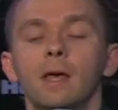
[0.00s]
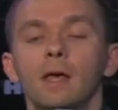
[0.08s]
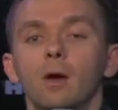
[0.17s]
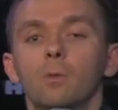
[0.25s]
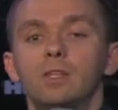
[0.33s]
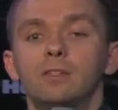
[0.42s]

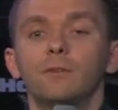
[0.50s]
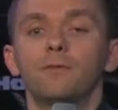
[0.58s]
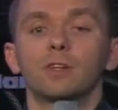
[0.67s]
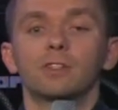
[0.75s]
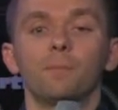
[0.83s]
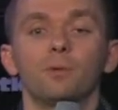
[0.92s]
We see, for
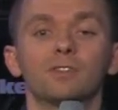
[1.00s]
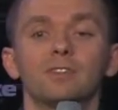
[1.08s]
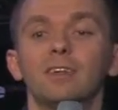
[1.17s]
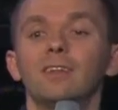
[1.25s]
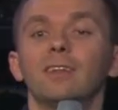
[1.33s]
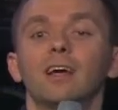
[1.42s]
example, a
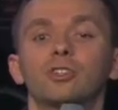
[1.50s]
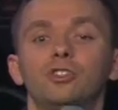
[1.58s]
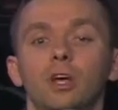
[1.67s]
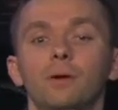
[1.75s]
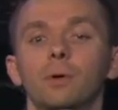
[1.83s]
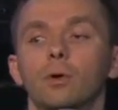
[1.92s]
city like
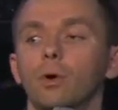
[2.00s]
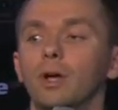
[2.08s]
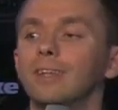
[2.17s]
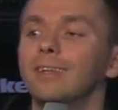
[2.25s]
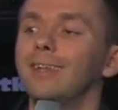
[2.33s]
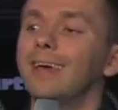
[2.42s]
Jericho
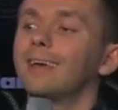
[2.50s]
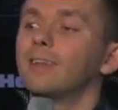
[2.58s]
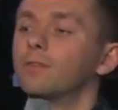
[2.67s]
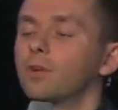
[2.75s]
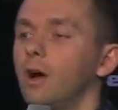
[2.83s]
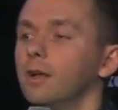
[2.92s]
in a
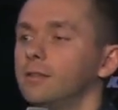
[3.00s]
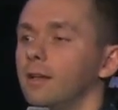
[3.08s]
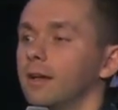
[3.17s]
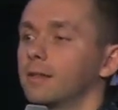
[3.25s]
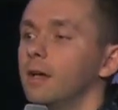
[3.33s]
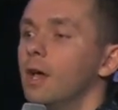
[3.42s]
negative
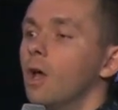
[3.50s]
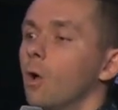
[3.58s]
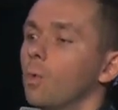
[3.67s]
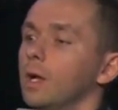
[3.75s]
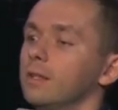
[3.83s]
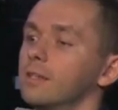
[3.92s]
context.
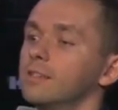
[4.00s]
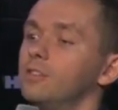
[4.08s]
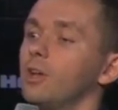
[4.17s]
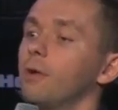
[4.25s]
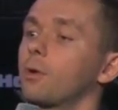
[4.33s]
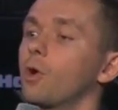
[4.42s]
When this
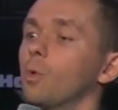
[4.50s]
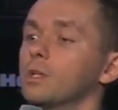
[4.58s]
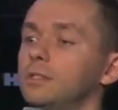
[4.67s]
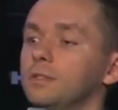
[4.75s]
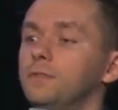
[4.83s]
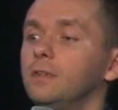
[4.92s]
Jericho was
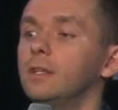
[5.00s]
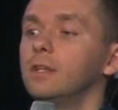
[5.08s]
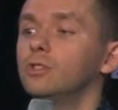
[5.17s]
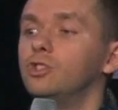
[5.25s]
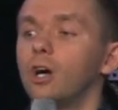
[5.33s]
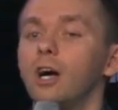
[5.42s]

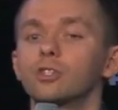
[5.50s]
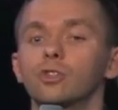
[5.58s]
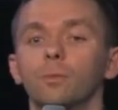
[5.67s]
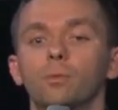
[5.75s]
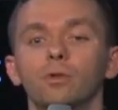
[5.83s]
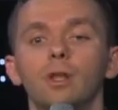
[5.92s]
defeated,
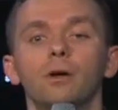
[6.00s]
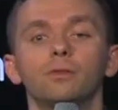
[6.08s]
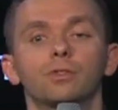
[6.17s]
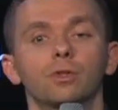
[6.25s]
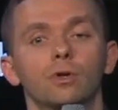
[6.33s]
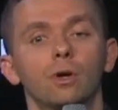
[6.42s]
Joshua
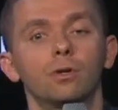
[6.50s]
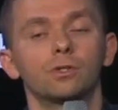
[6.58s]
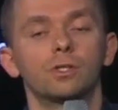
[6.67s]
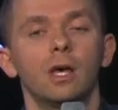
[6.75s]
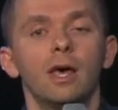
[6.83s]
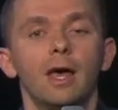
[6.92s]
pronounced a
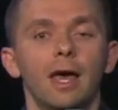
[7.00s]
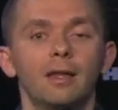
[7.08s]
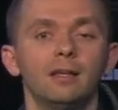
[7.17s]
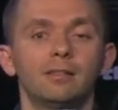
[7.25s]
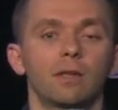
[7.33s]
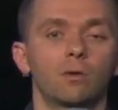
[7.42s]
curse, and he said